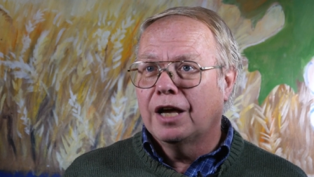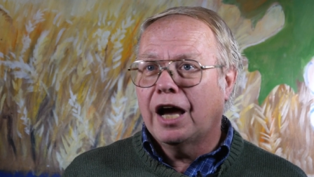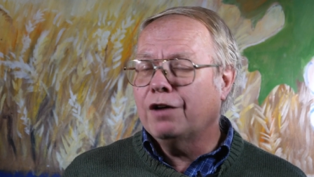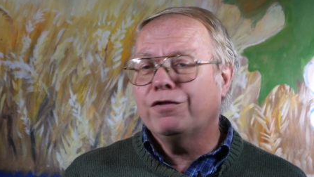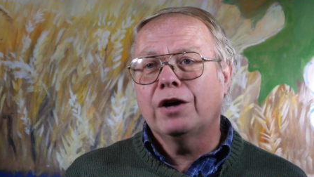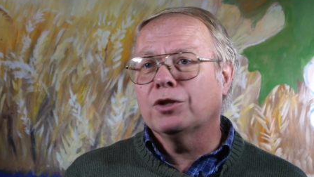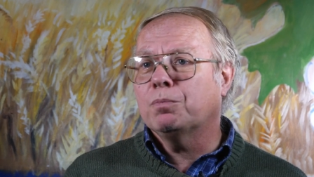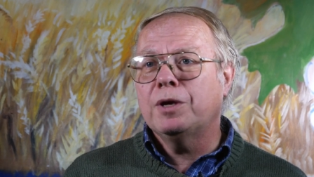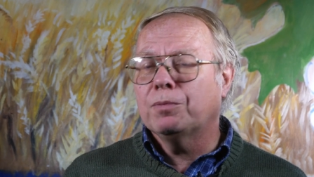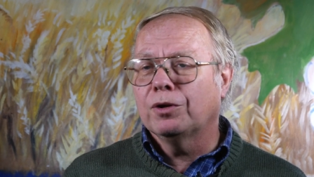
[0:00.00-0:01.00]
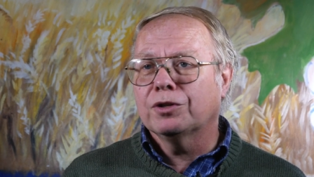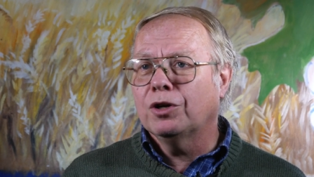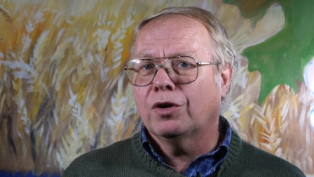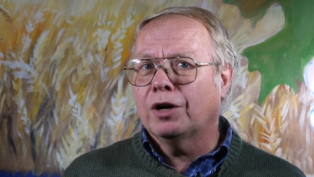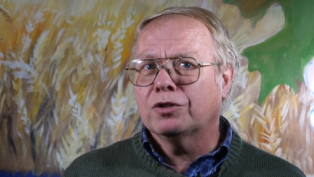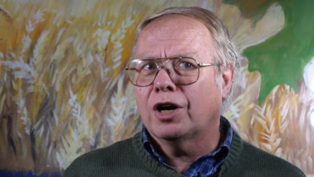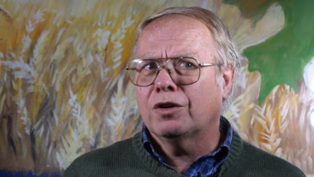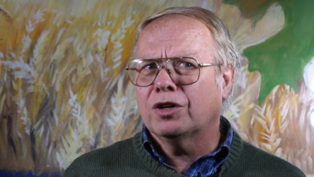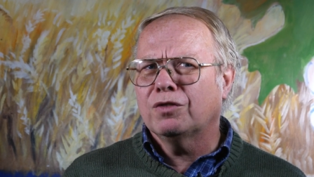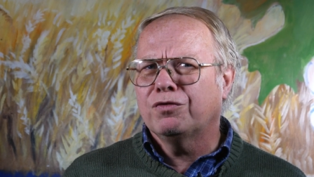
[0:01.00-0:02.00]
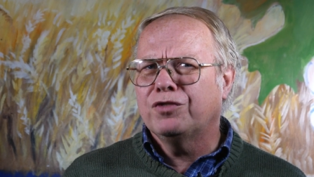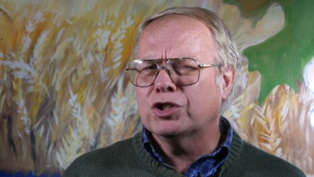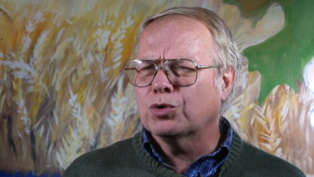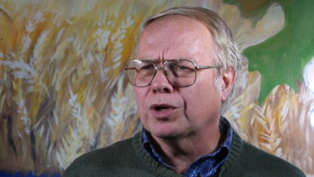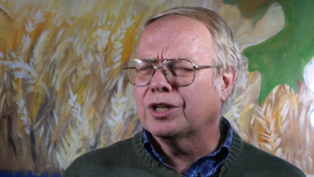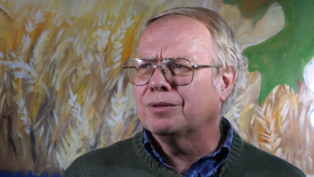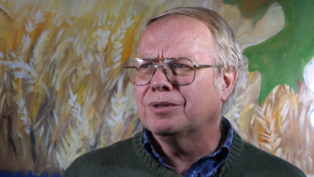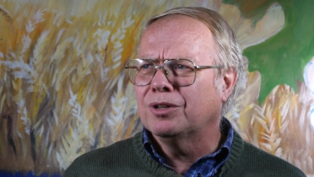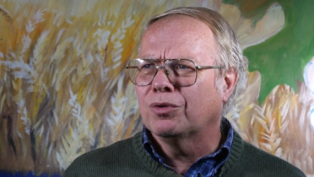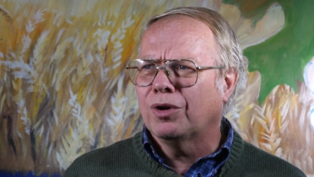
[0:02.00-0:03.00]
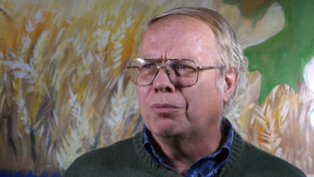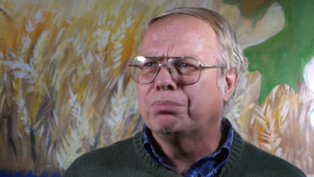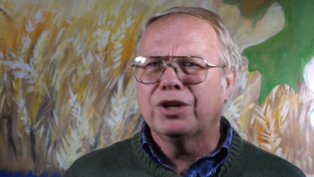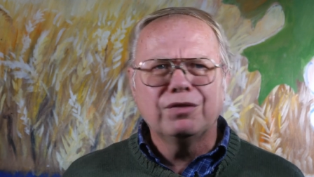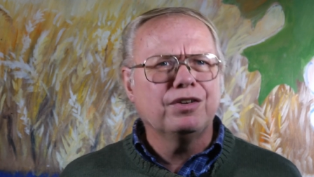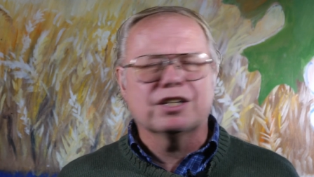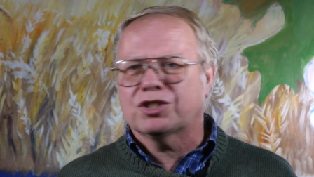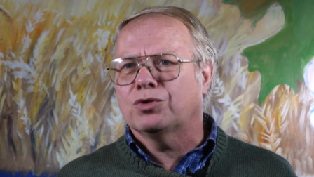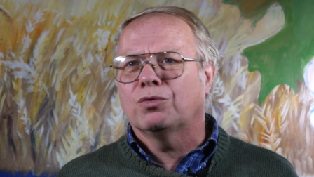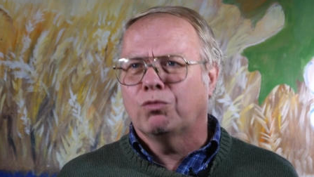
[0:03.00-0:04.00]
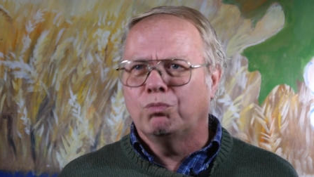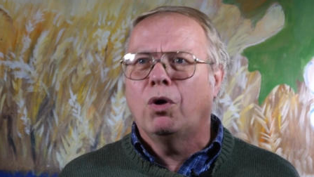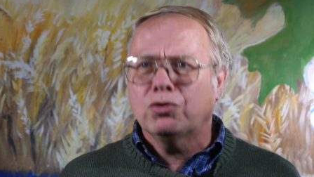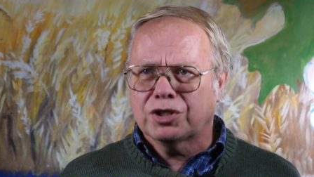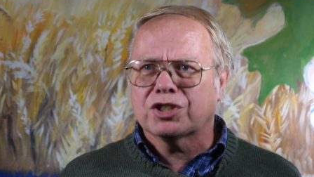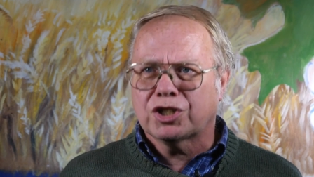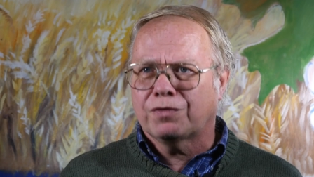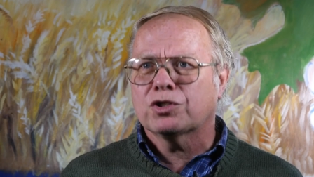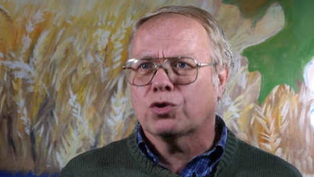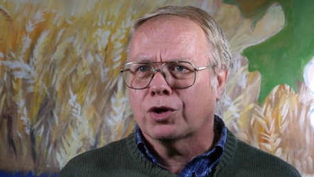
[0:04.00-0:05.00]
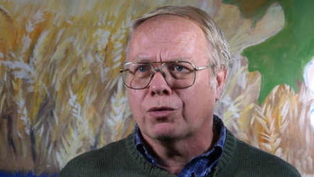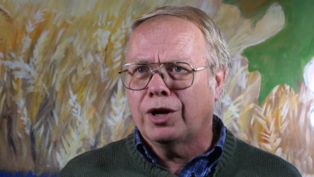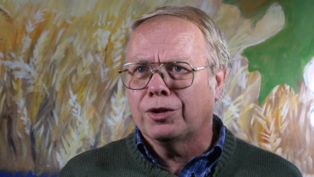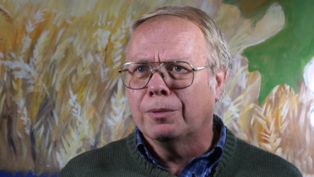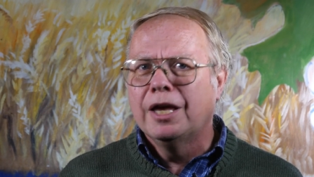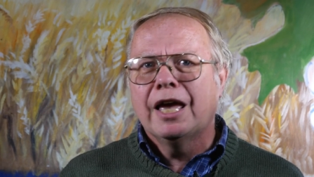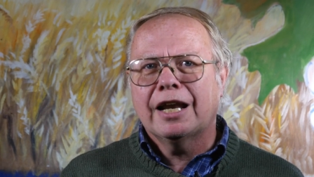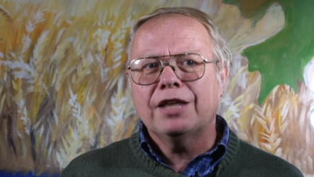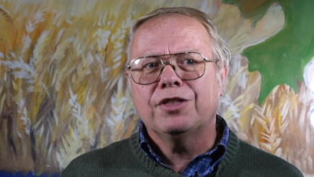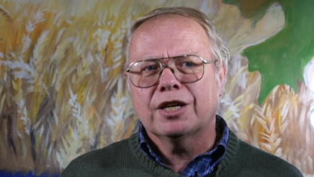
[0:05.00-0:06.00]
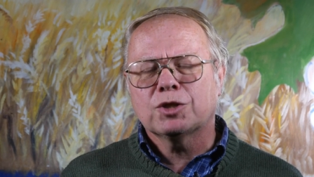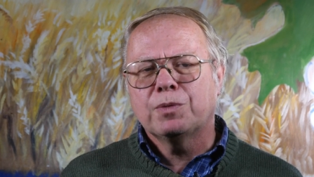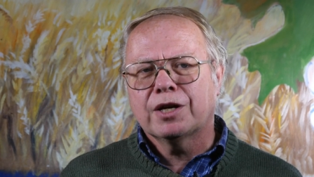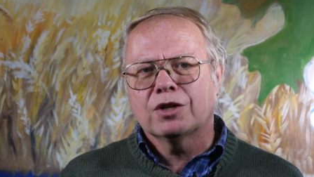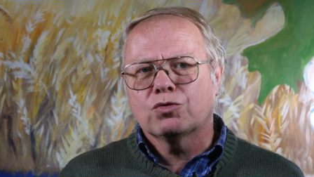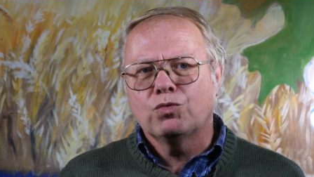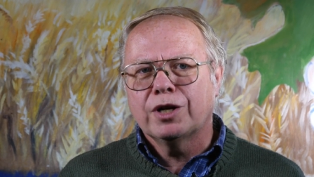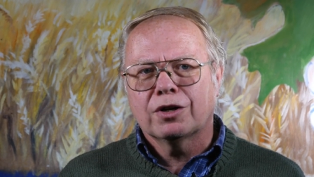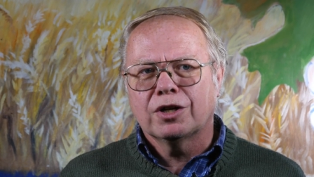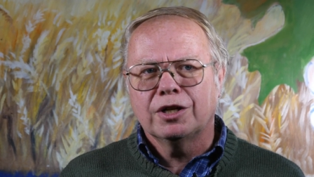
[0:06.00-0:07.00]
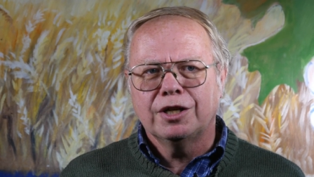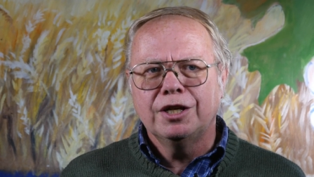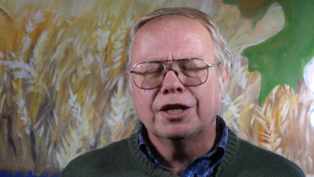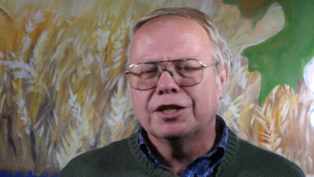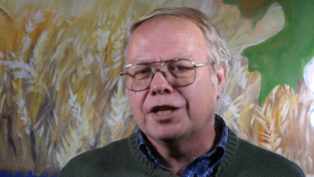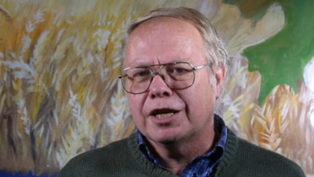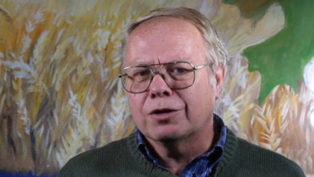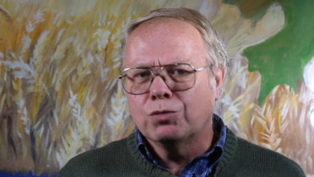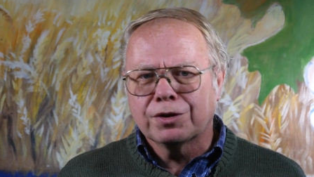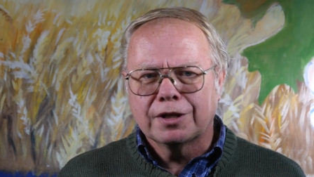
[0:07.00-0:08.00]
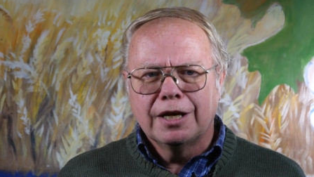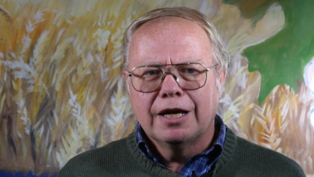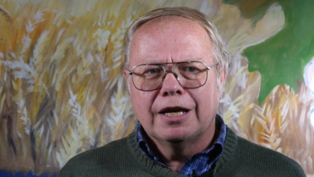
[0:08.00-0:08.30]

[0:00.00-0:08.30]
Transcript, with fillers: I have found that people, you know, are, are visually, you know, oblivious to most of the stuff that's going around them. And I think it's because we are inundated with